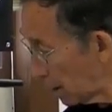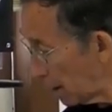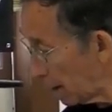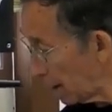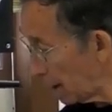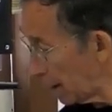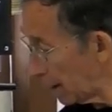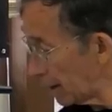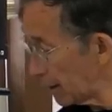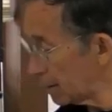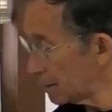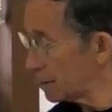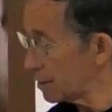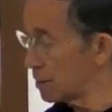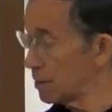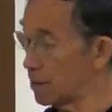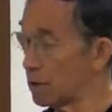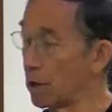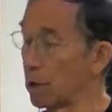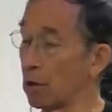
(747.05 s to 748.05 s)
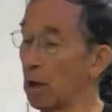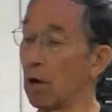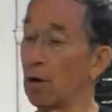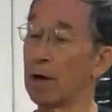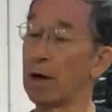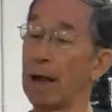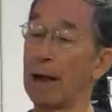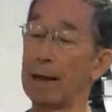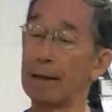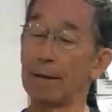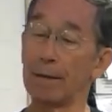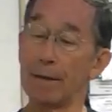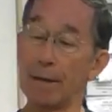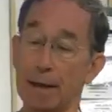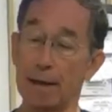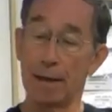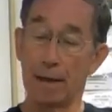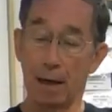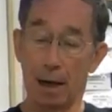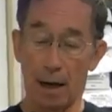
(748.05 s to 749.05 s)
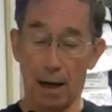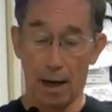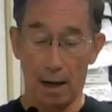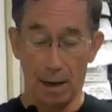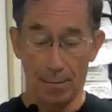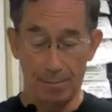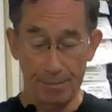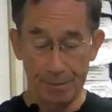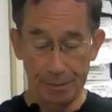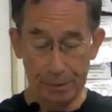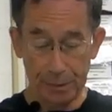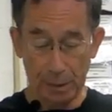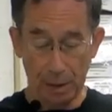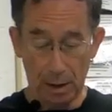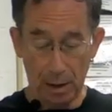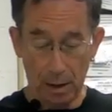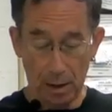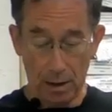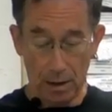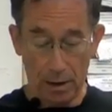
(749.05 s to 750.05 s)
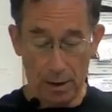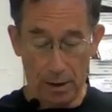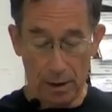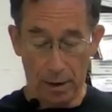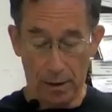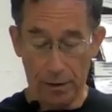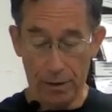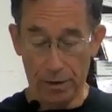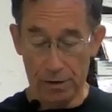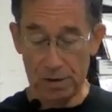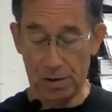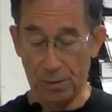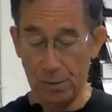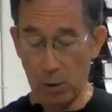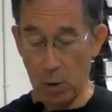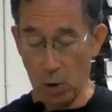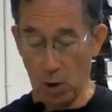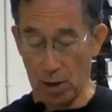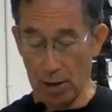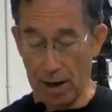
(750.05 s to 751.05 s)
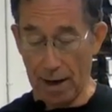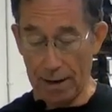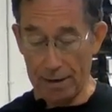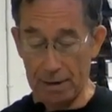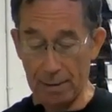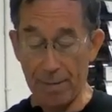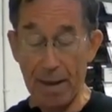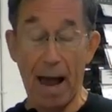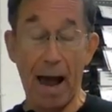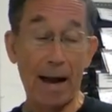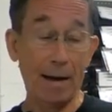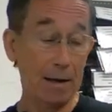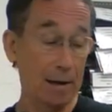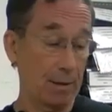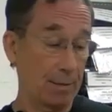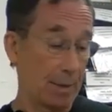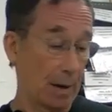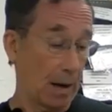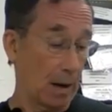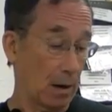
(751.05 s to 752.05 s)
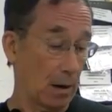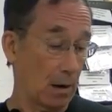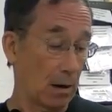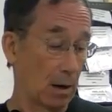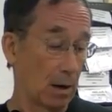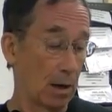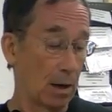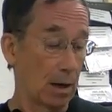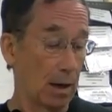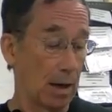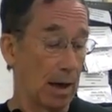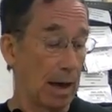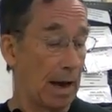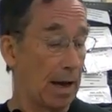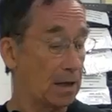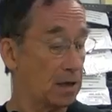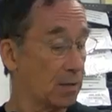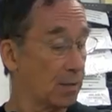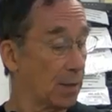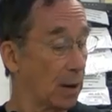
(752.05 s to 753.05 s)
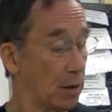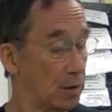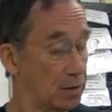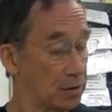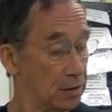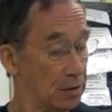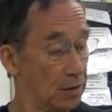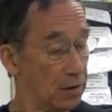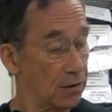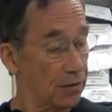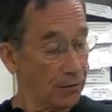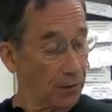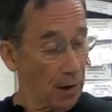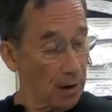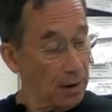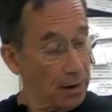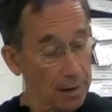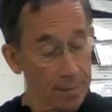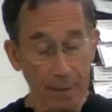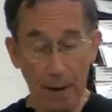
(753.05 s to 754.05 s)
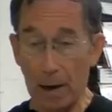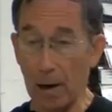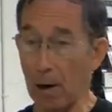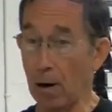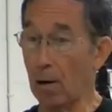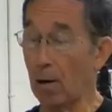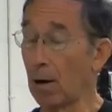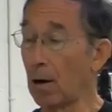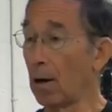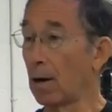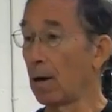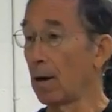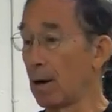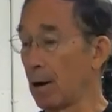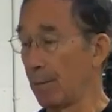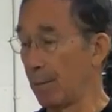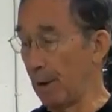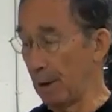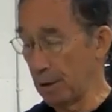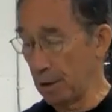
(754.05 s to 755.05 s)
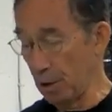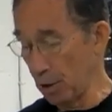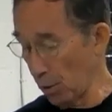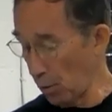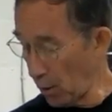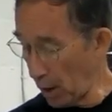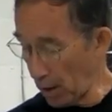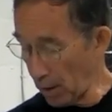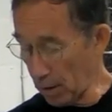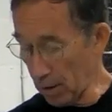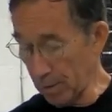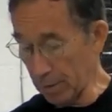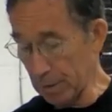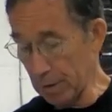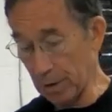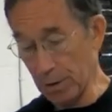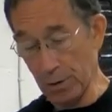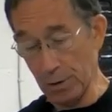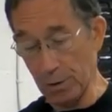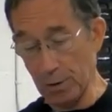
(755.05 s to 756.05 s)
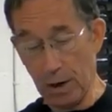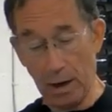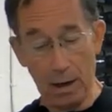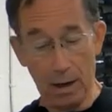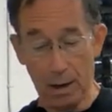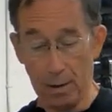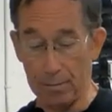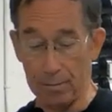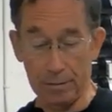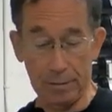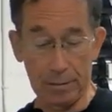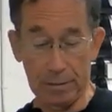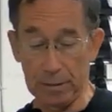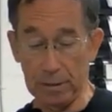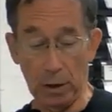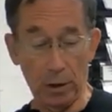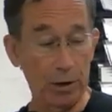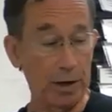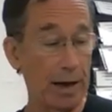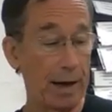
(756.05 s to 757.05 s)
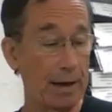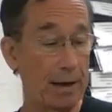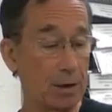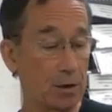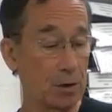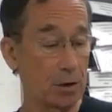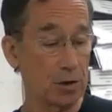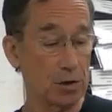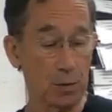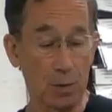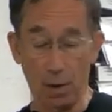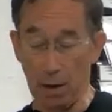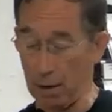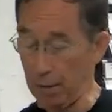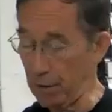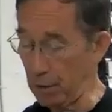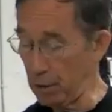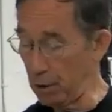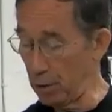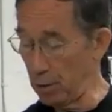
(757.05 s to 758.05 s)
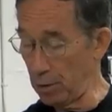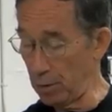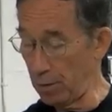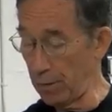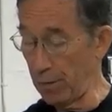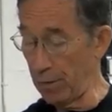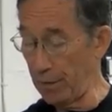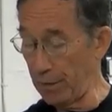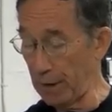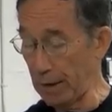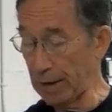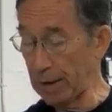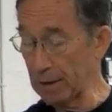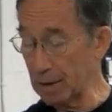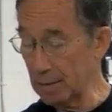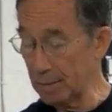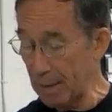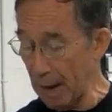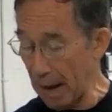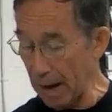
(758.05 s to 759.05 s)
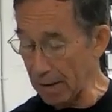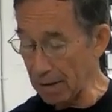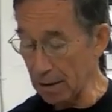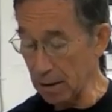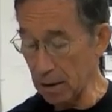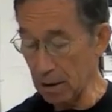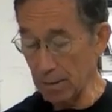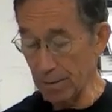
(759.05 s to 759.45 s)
is to locate the, um, uh, the support at the back of the barrel as opposed to the front of the barrel, but you're welcome to um, locate yours wherever you think is best.